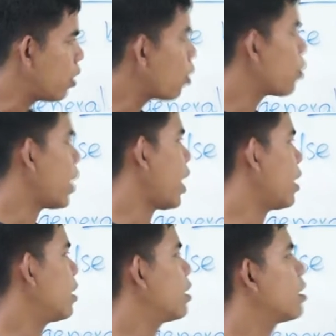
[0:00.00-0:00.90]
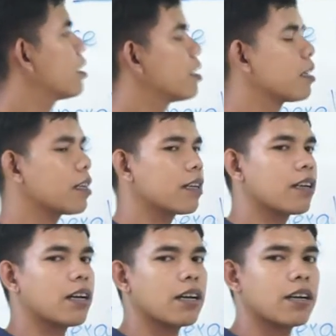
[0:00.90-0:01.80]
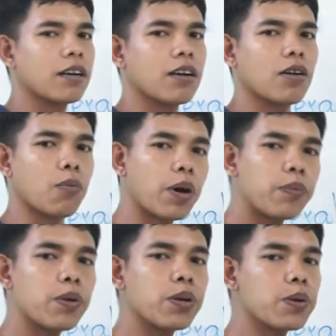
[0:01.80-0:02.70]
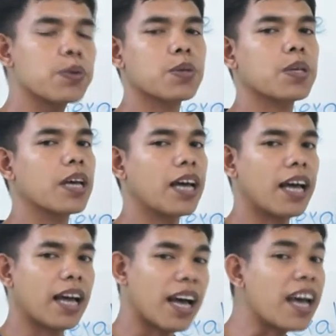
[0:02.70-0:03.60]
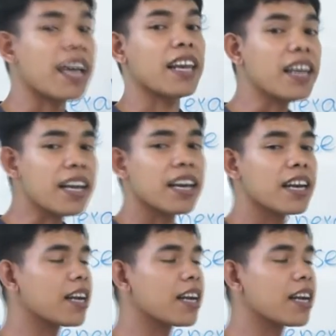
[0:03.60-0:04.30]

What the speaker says: know that when we use an,